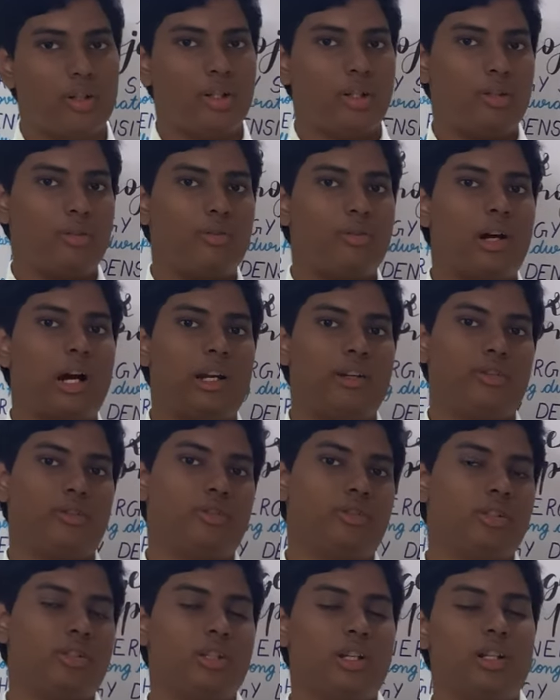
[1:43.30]
into
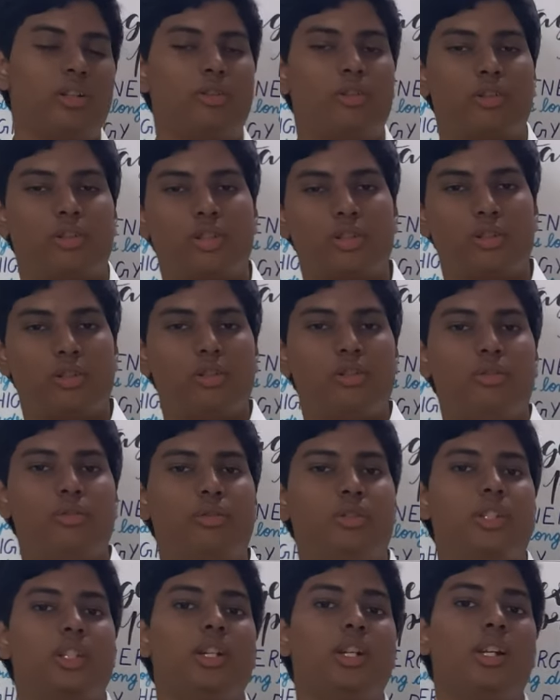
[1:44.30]
hydrogen and oxygen
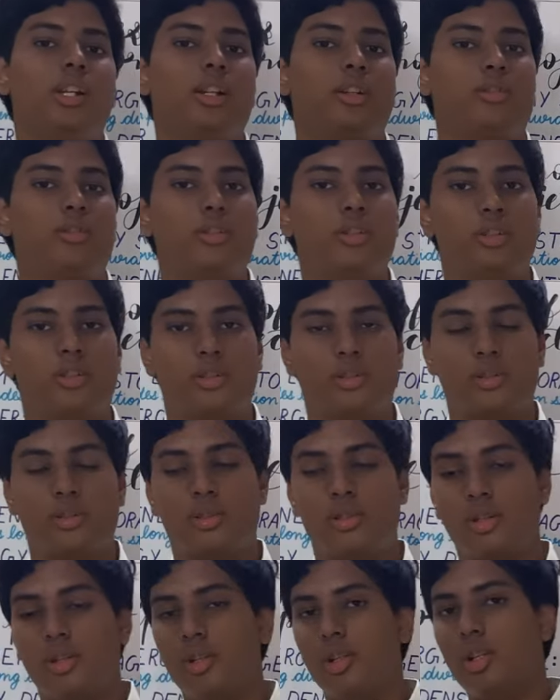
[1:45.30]
using electrolysis.
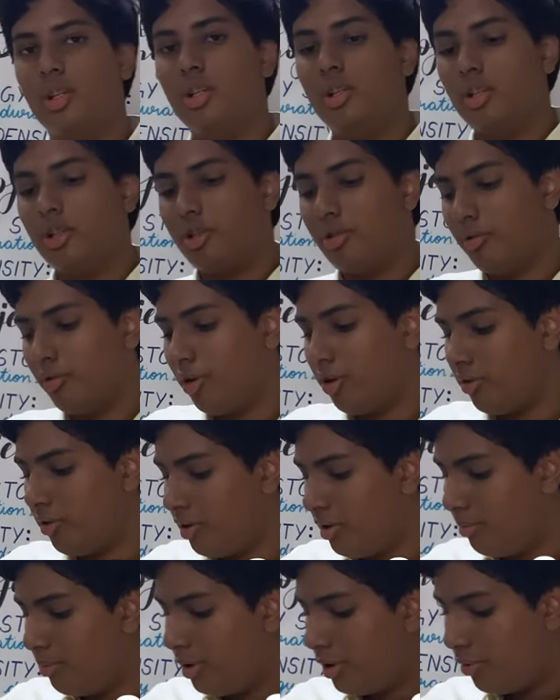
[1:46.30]
So what
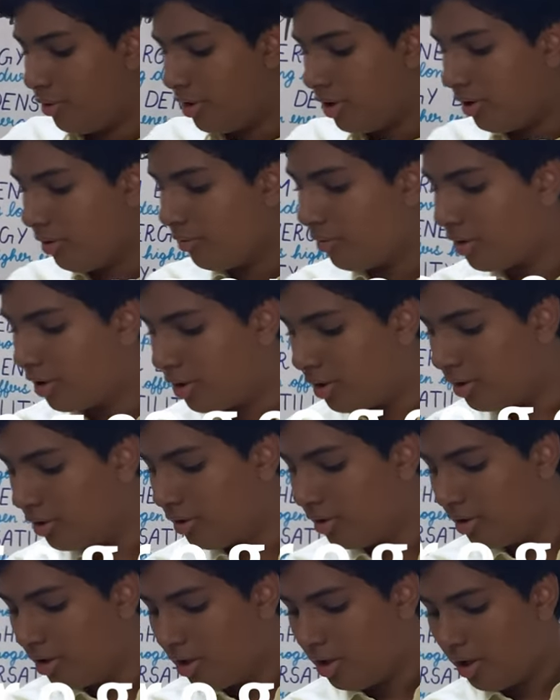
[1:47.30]
we'll be doing with the
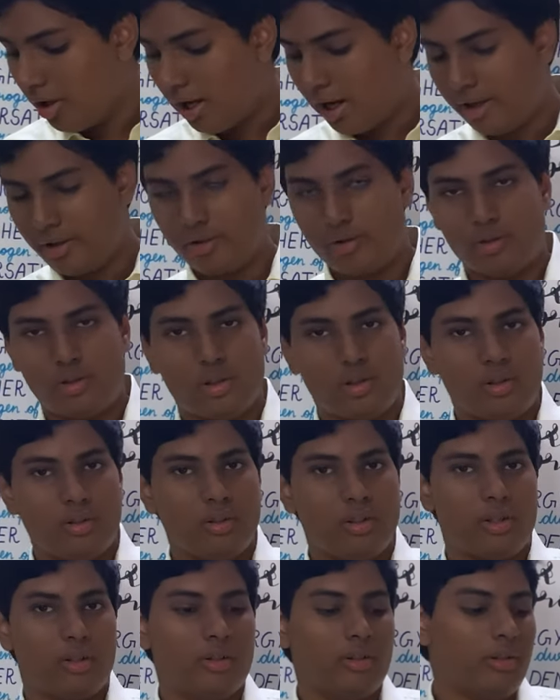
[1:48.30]
hydrogen
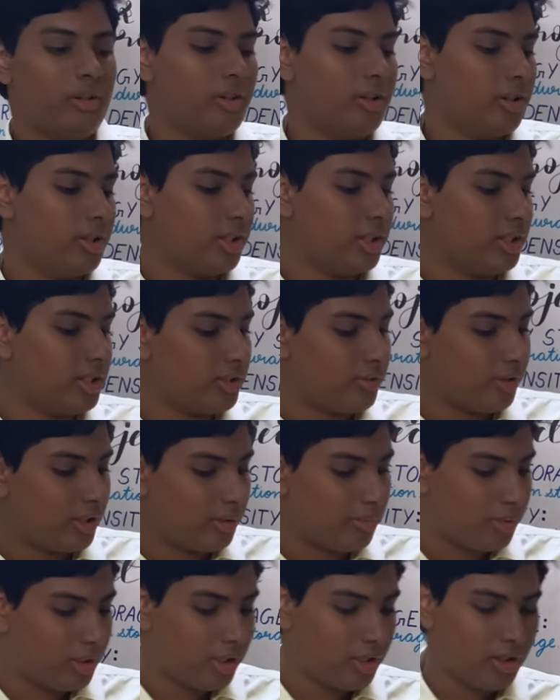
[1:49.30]
here is we'll
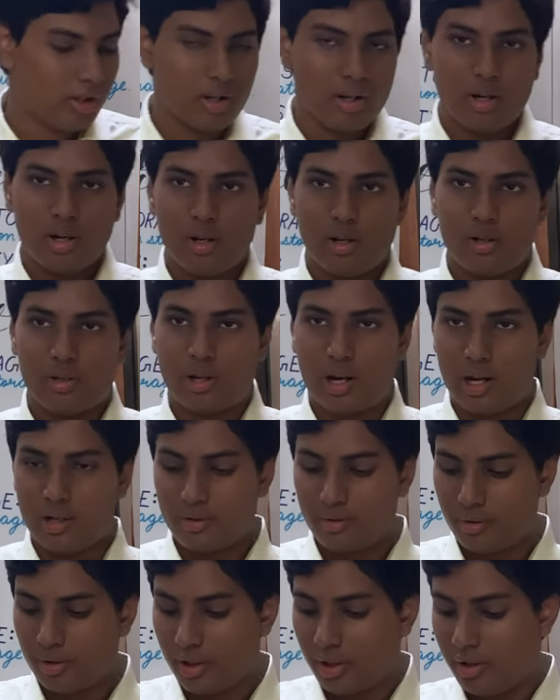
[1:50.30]
be
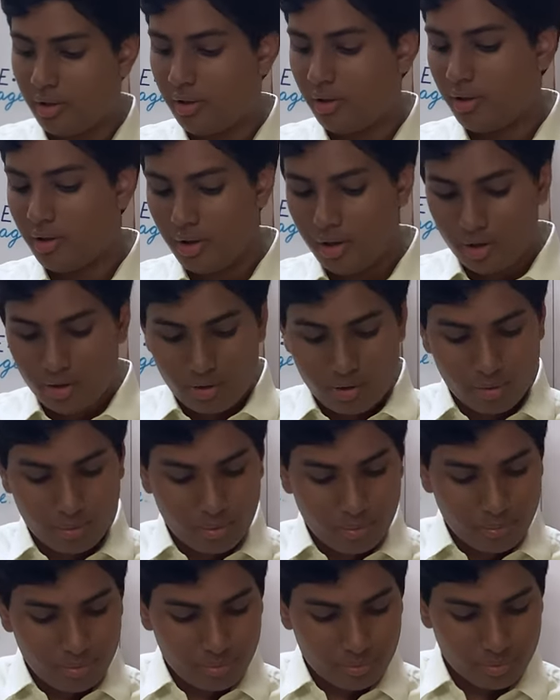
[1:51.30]
transferring it
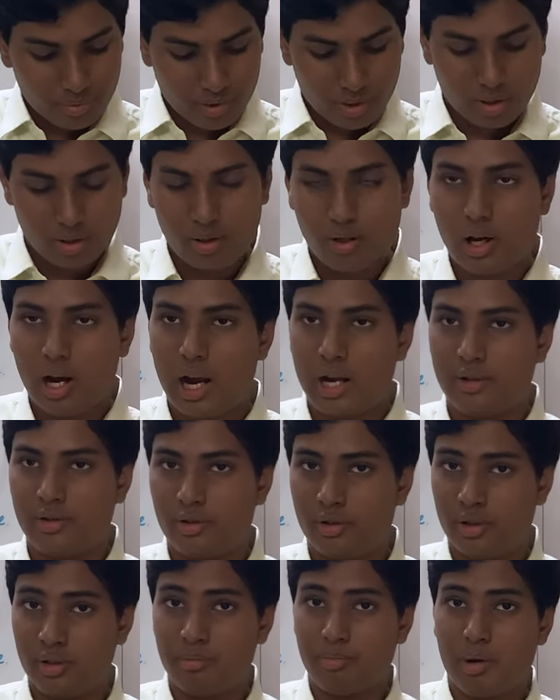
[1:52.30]
to the
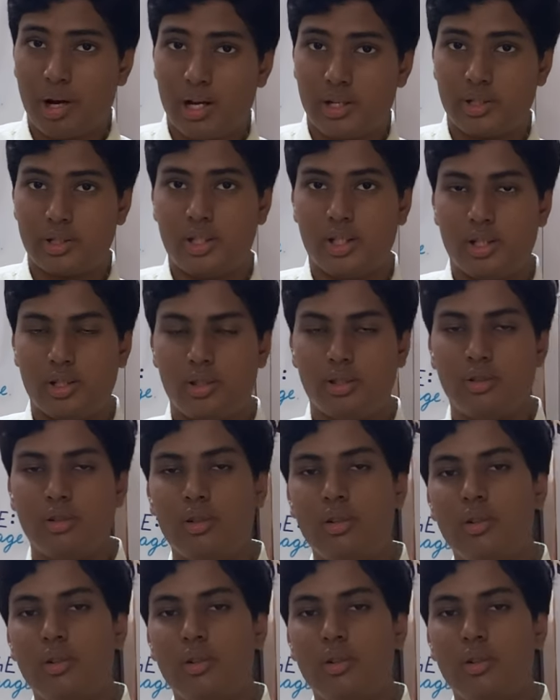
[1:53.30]
hydrogen power station